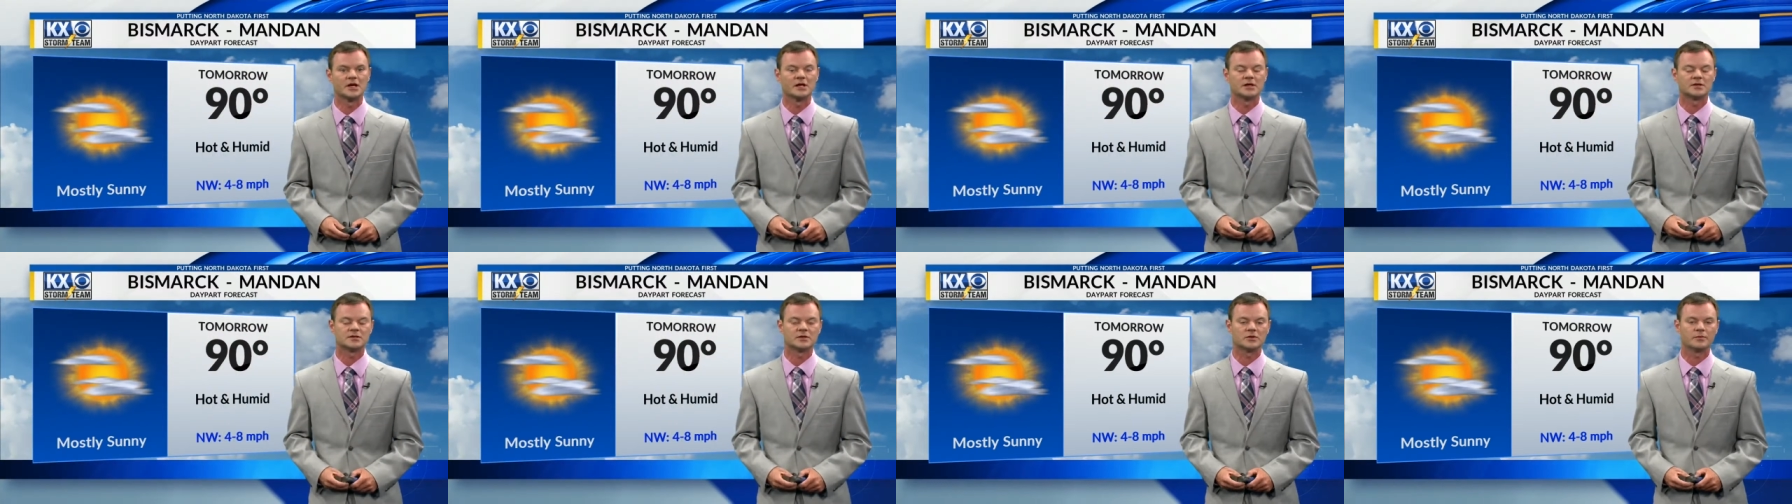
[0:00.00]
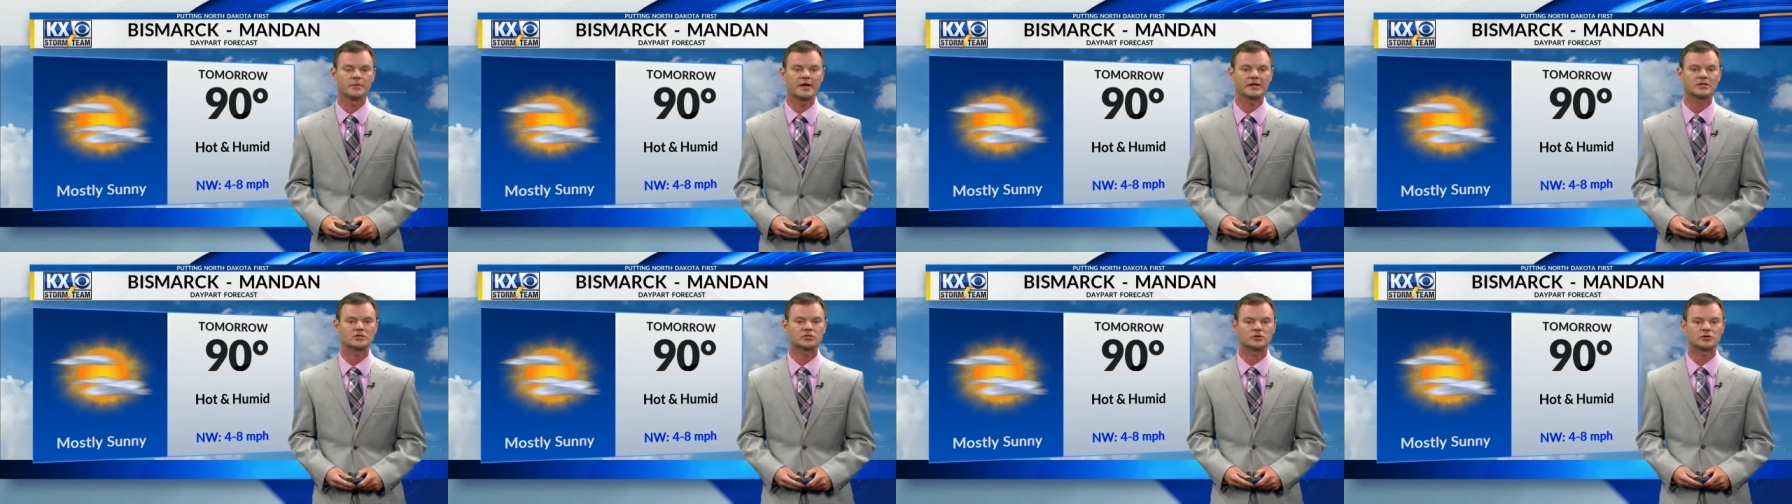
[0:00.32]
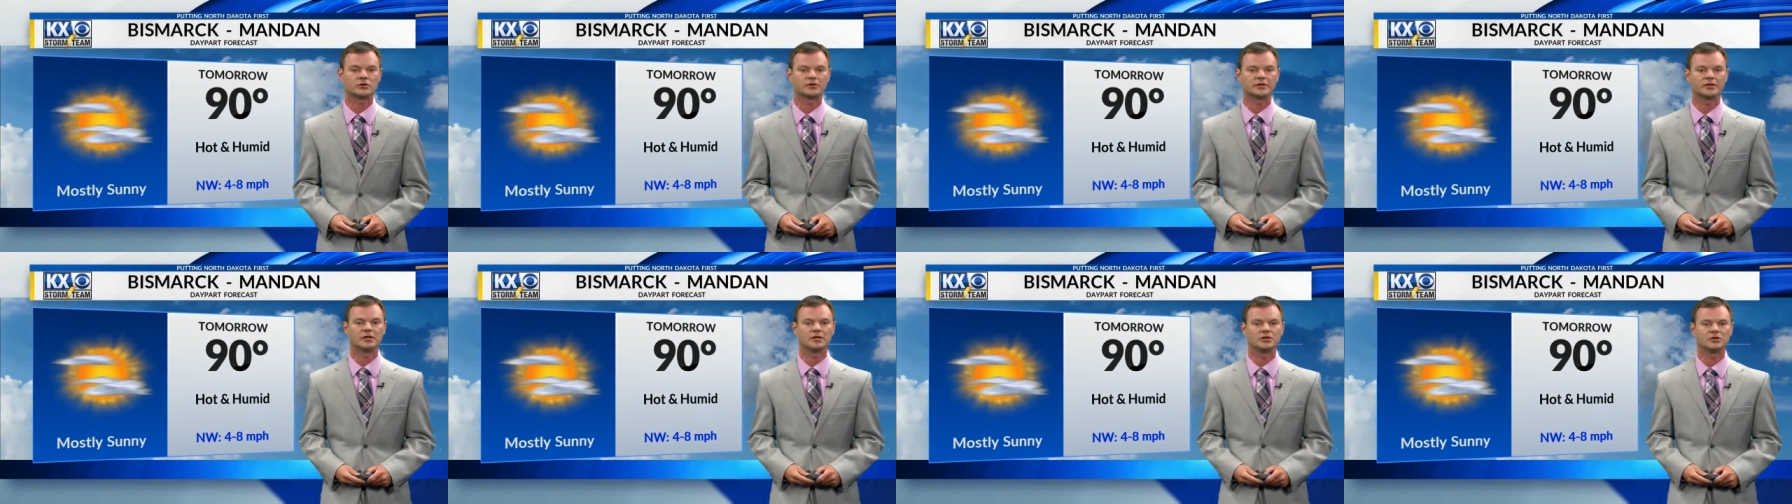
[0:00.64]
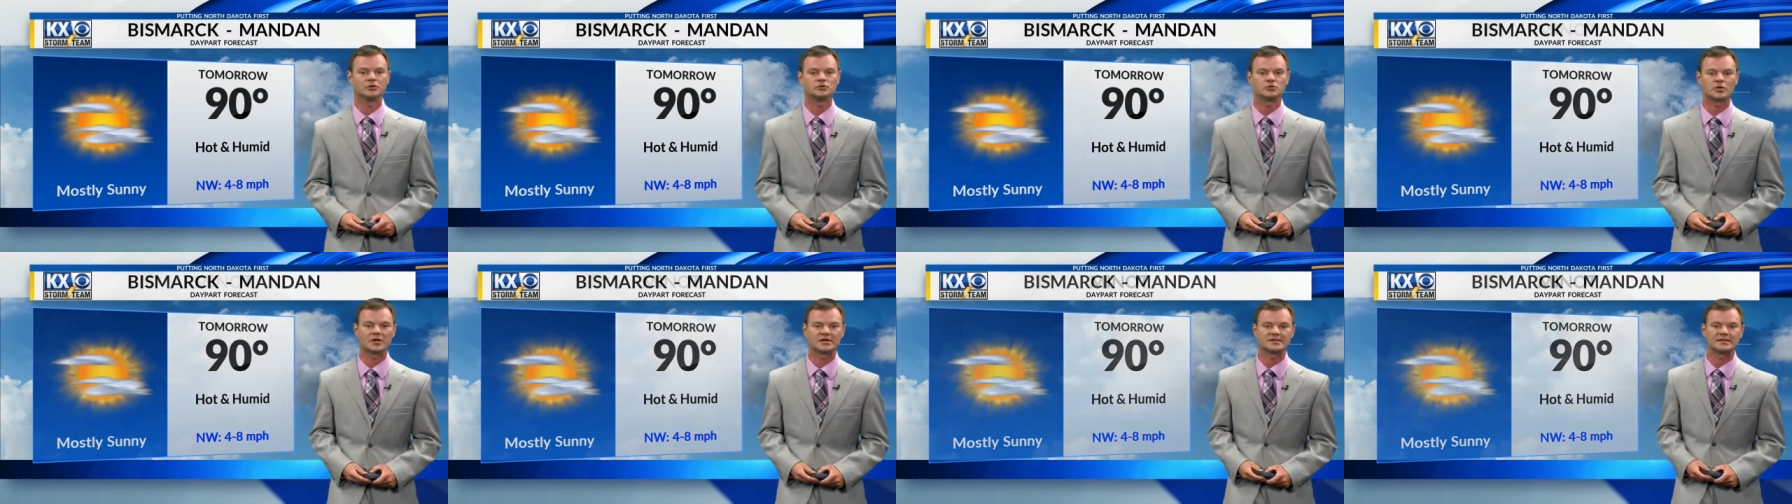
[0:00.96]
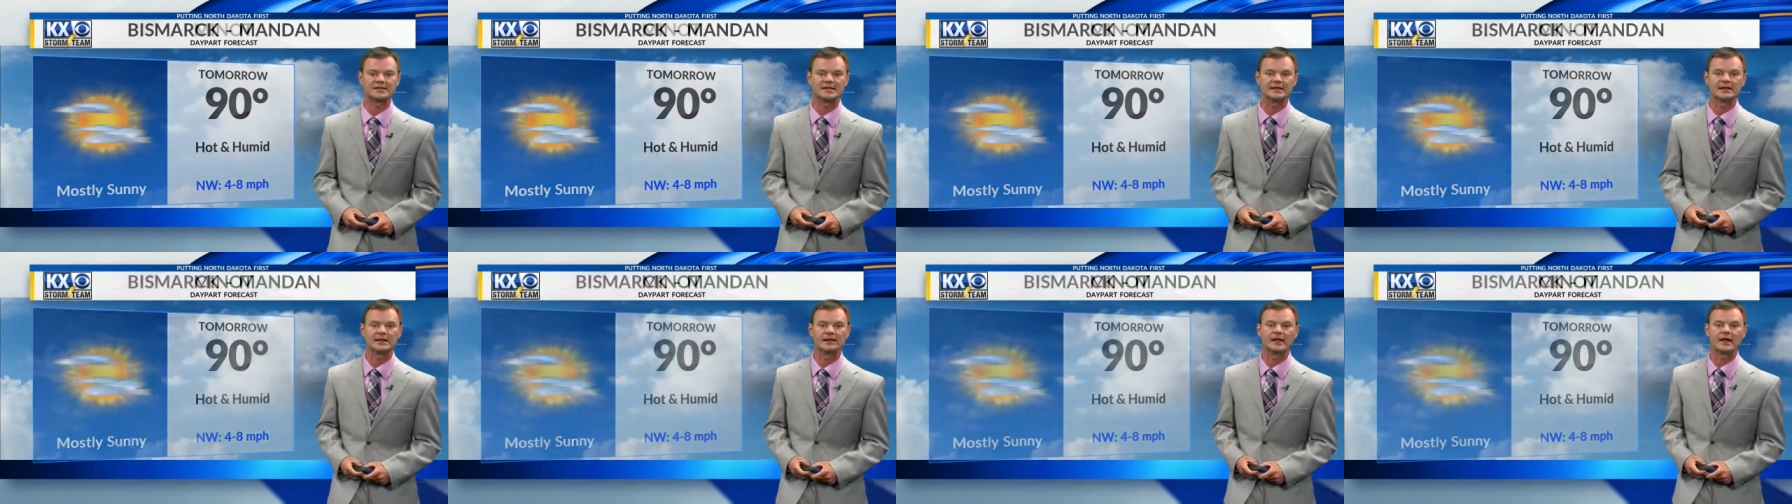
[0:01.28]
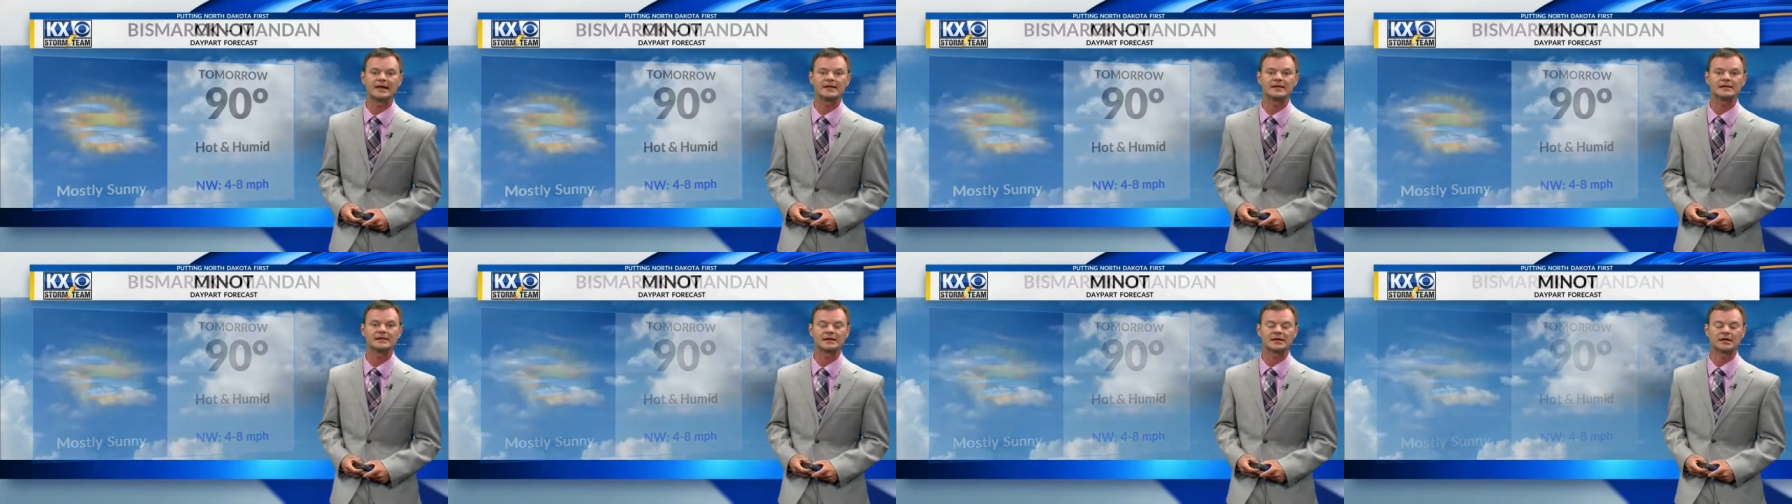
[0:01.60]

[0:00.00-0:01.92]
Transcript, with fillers: So make sure that you dress in light